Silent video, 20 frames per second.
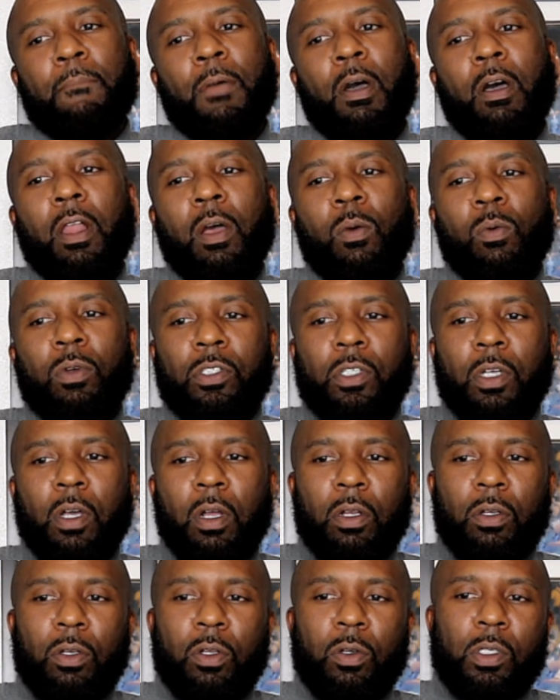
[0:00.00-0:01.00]
All I want
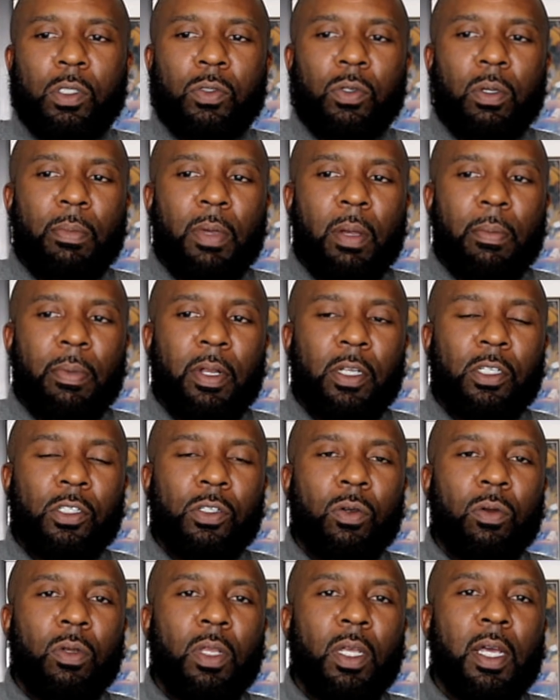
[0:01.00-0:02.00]
y'all to do is remember
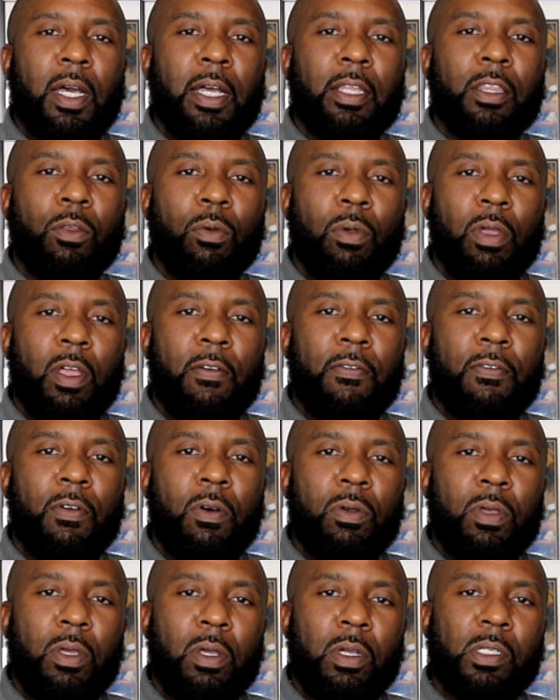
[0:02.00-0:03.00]
that you only got 3 or
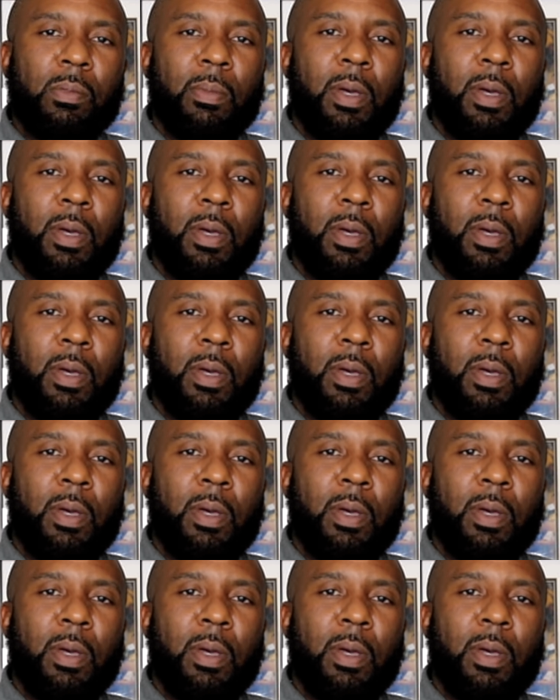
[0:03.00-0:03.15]
4 years.